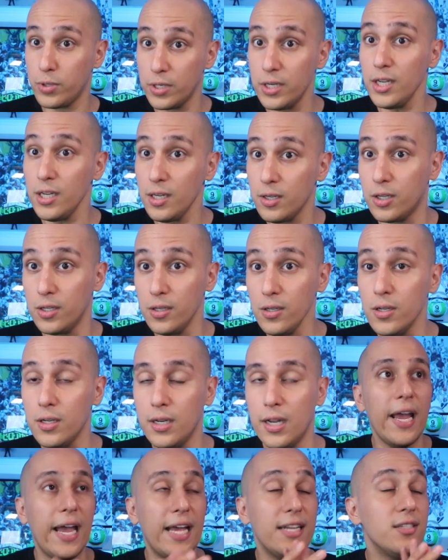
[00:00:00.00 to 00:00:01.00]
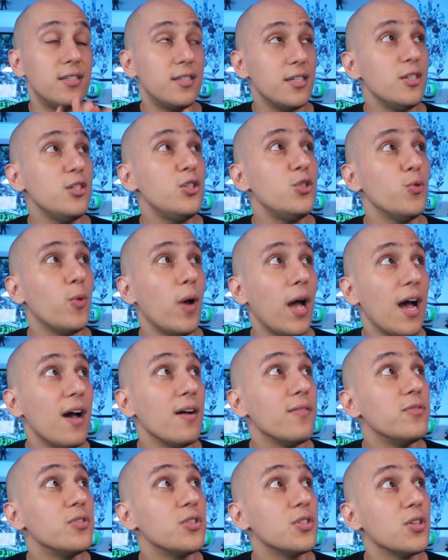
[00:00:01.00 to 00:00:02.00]
pretty good. And since you
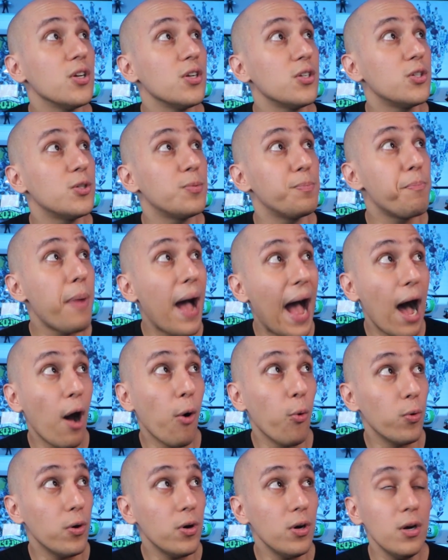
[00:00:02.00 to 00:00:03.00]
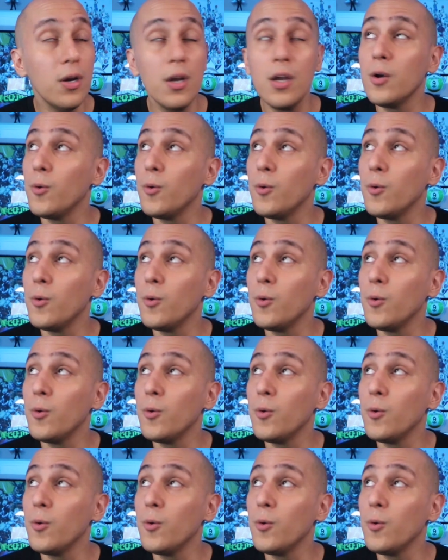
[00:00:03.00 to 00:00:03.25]
have such power